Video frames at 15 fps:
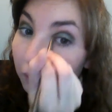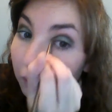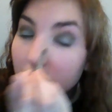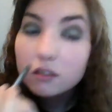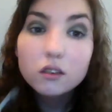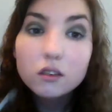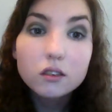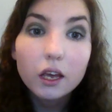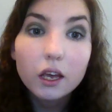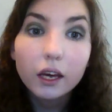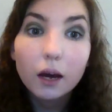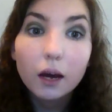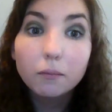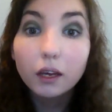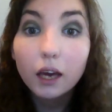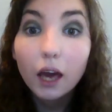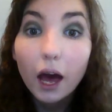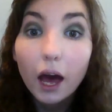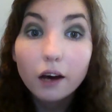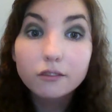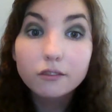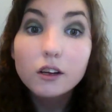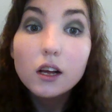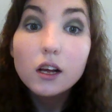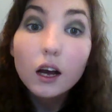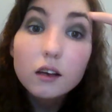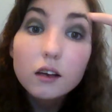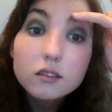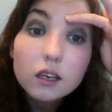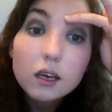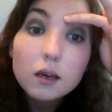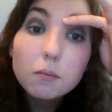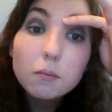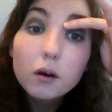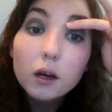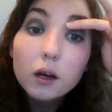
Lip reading: and it's just like I'm like half asleep